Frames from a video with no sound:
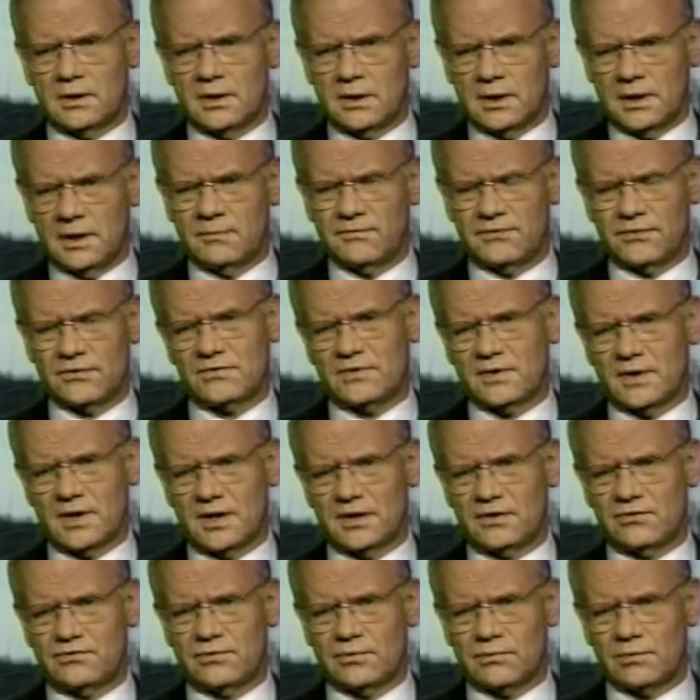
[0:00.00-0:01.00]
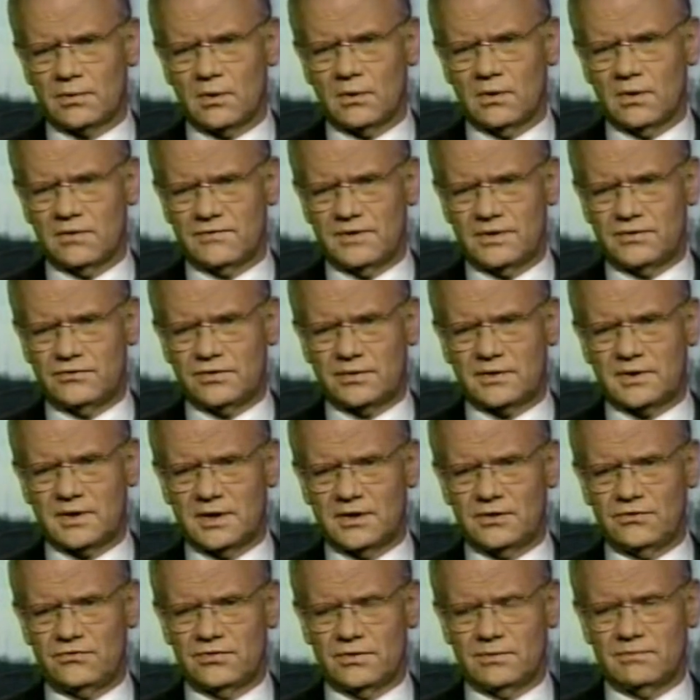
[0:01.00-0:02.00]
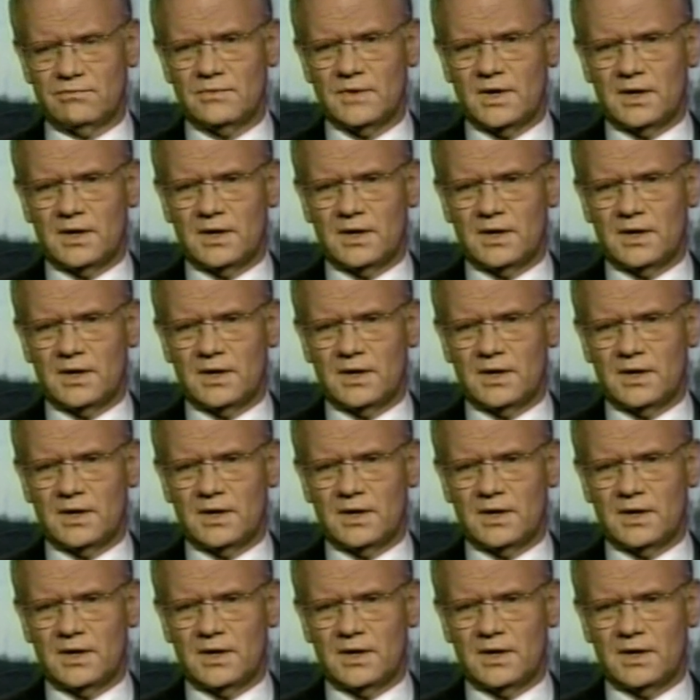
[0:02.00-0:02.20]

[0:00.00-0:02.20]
emphasize the role of education.